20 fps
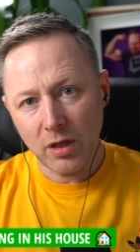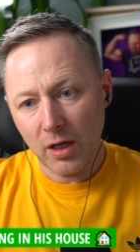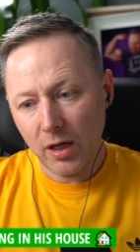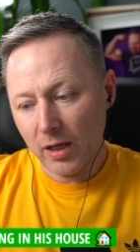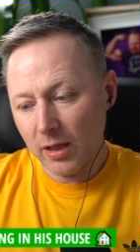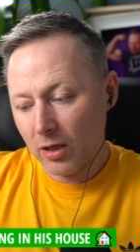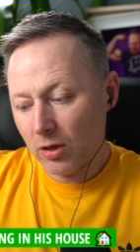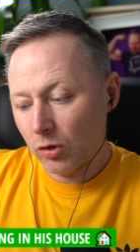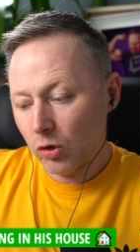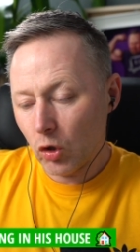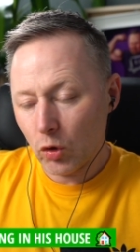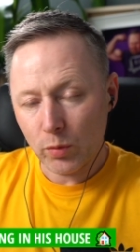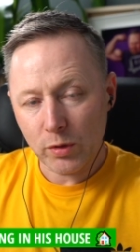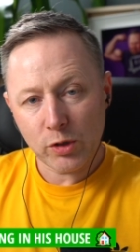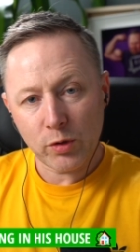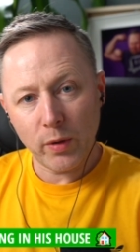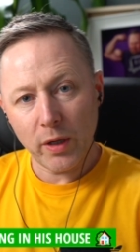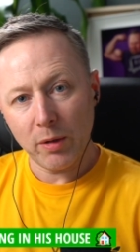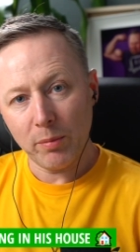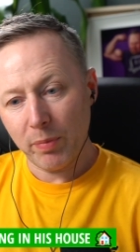The clock was
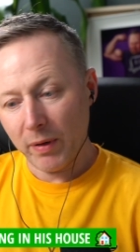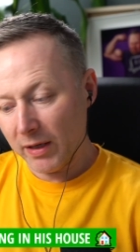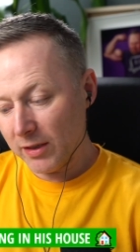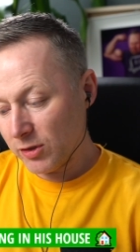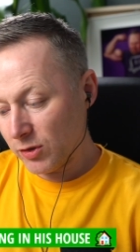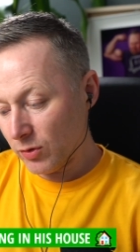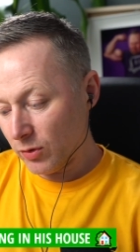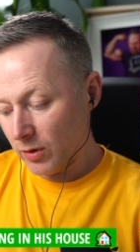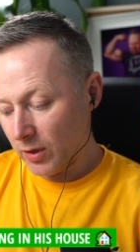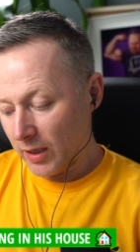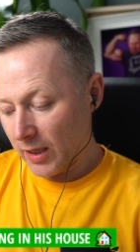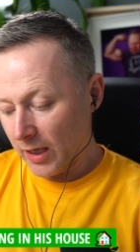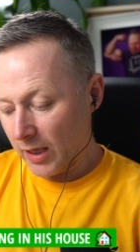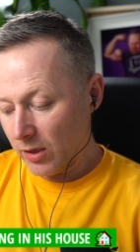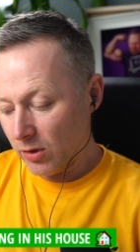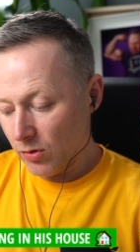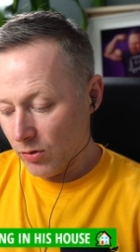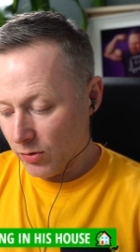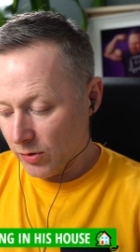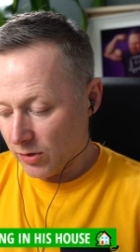quite big, so the guy
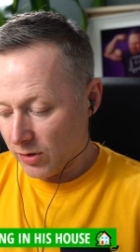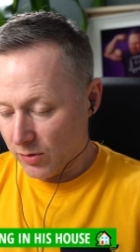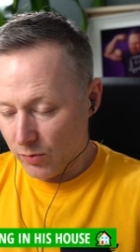used